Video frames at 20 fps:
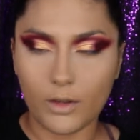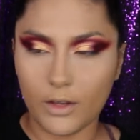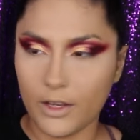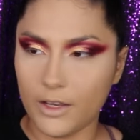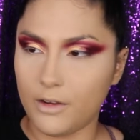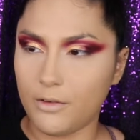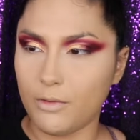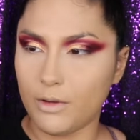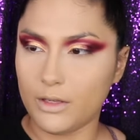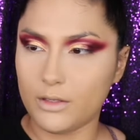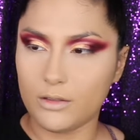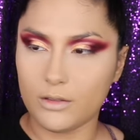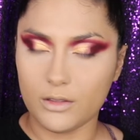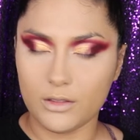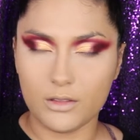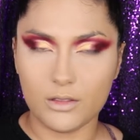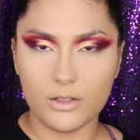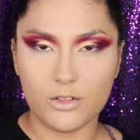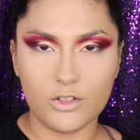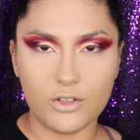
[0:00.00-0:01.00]
Anyways,
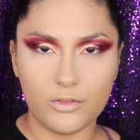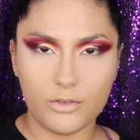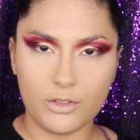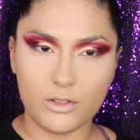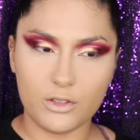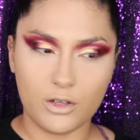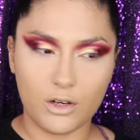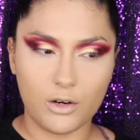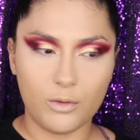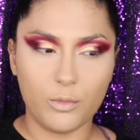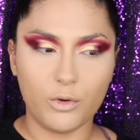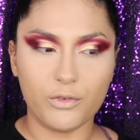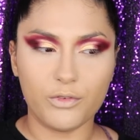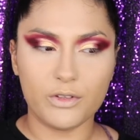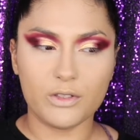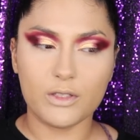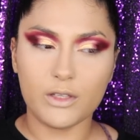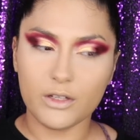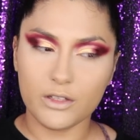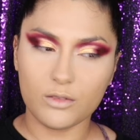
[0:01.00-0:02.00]
it's the Jeffree Star Morphe
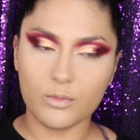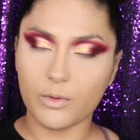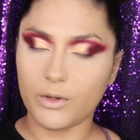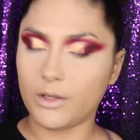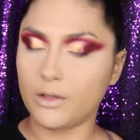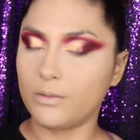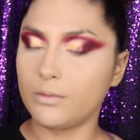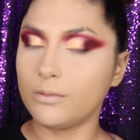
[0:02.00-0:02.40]
Setting Spray.